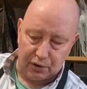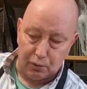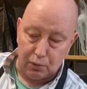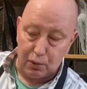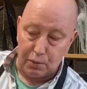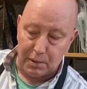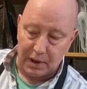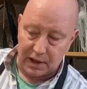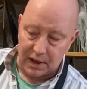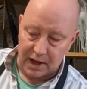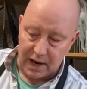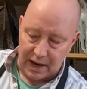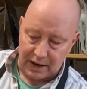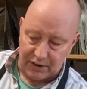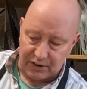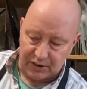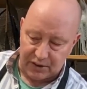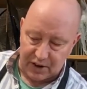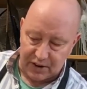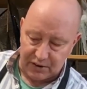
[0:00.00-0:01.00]
would be the next
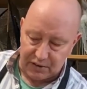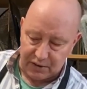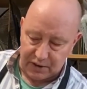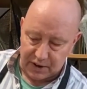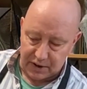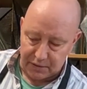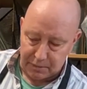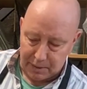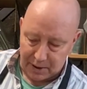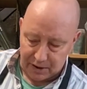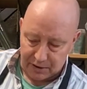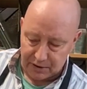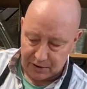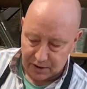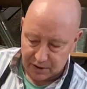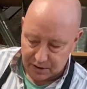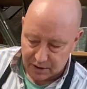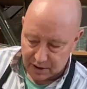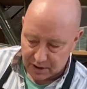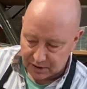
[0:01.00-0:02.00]
stage for this piece.
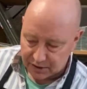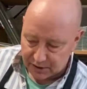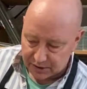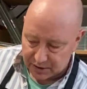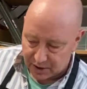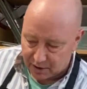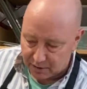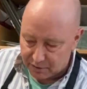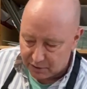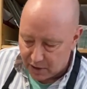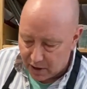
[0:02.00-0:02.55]
It's a dove.